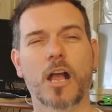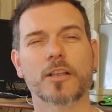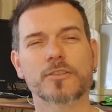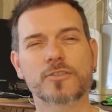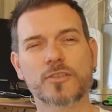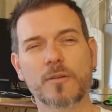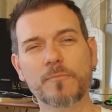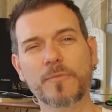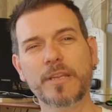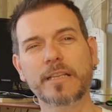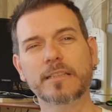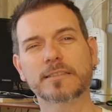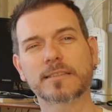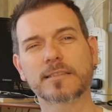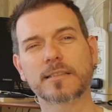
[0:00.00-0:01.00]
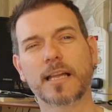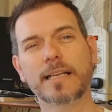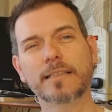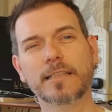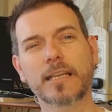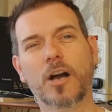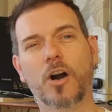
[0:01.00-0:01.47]
Something
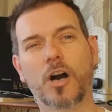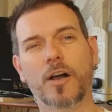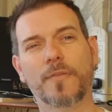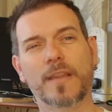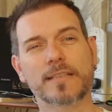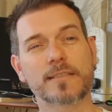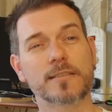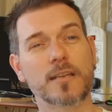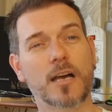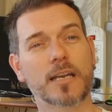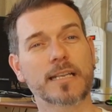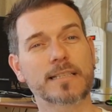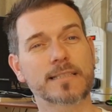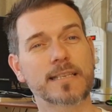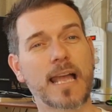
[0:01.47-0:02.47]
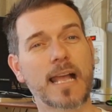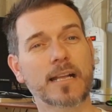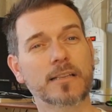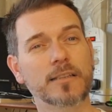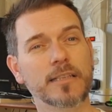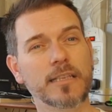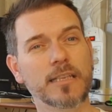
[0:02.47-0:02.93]
slightly odd that's not
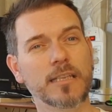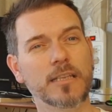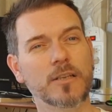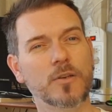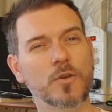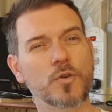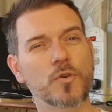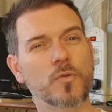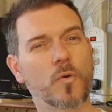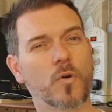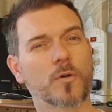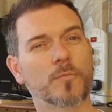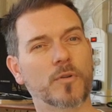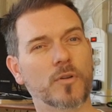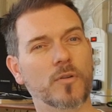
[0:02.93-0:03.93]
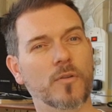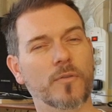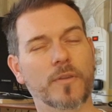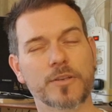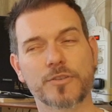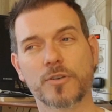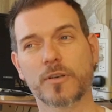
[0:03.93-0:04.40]
exactly normal
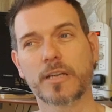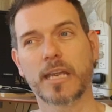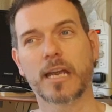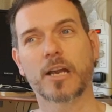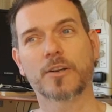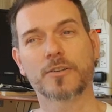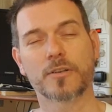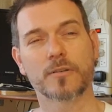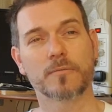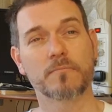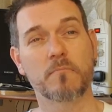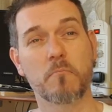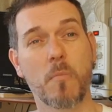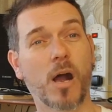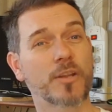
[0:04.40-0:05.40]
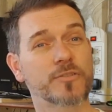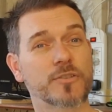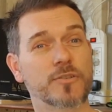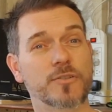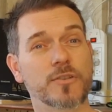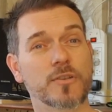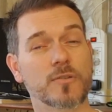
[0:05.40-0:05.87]
that your character
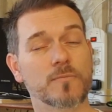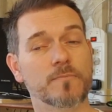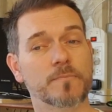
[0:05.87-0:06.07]
must do.